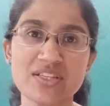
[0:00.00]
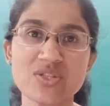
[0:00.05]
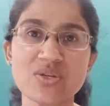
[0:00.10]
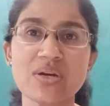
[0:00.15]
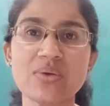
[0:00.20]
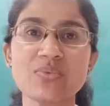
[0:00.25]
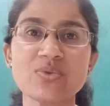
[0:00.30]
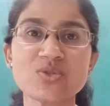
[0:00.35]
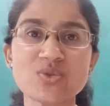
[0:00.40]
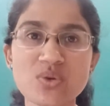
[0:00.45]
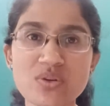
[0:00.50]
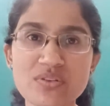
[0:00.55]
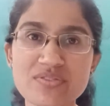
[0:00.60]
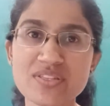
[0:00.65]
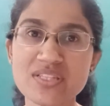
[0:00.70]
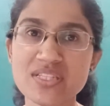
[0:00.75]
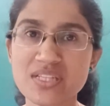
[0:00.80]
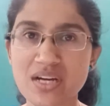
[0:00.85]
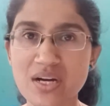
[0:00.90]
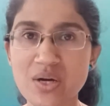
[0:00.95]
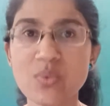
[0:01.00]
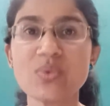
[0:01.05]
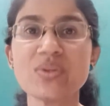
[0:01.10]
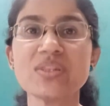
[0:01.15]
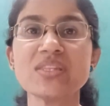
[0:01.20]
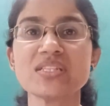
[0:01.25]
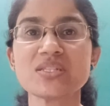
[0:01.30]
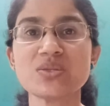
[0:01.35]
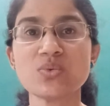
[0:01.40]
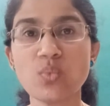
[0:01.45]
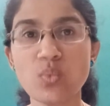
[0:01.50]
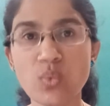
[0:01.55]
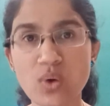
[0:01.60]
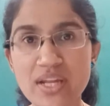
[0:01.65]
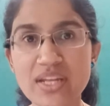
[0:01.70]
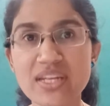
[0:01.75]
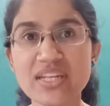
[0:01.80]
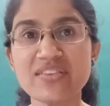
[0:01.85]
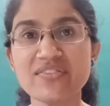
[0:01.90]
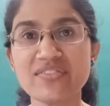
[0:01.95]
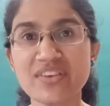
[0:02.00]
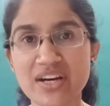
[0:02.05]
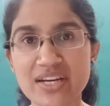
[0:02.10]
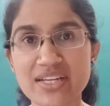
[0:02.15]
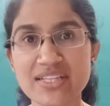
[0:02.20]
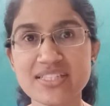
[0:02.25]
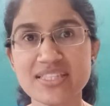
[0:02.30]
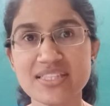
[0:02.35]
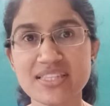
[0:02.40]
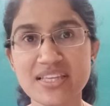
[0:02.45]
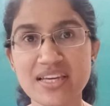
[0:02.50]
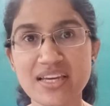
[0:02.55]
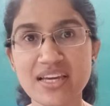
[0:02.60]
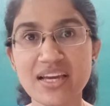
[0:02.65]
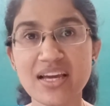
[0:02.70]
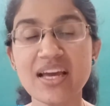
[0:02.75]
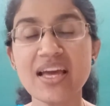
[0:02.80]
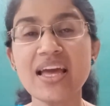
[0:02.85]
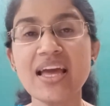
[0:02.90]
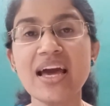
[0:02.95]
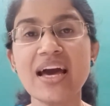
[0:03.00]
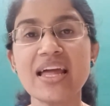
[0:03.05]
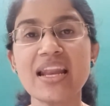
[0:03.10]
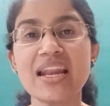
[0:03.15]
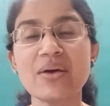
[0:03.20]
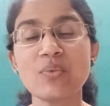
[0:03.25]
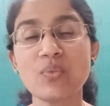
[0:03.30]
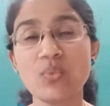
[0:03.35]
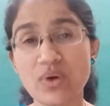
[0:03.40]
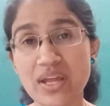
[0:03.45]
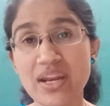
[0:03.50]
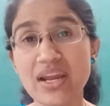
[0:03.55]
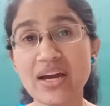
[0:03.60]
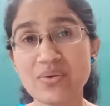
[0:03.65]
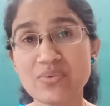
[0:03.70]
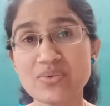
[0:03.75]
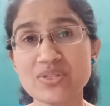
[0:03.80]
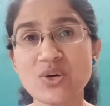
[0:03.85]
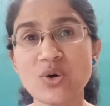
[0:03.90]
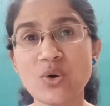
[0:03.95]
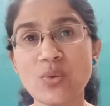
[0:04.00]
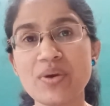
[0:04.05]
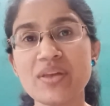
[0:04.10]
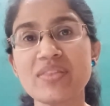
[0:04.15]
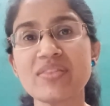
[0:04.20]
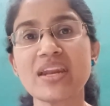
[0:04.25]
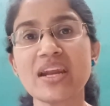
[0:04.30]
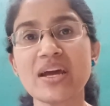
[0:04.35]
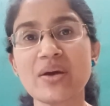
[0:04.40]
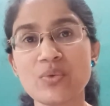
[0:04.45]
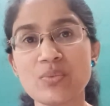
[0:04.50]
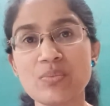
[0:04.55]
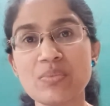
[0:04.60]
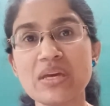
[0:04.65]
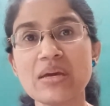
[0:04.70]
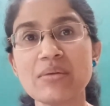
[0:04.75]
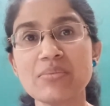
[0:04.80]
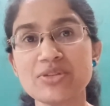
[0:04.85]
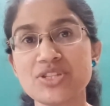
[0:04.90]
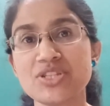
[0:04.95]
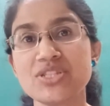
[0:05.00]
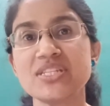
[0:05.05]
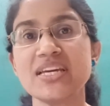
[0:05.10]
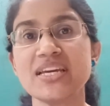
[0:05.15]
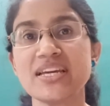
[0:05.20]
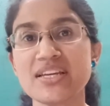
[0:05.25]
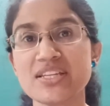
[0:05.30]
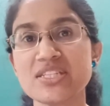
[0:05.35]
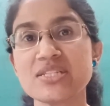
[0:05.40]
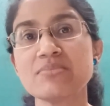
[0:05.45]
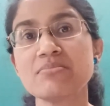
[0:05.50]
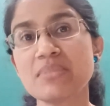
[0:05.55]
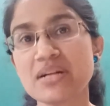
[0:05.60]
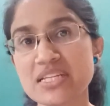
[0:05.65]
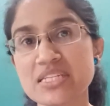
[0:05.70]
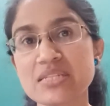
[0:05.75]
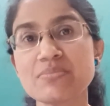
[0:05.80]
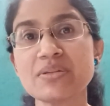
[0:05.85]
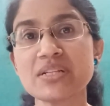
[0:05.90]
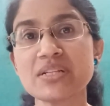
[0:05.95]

So I was sort of stuck with this one device thing, and when I was hoping that I would be able to take it to multiple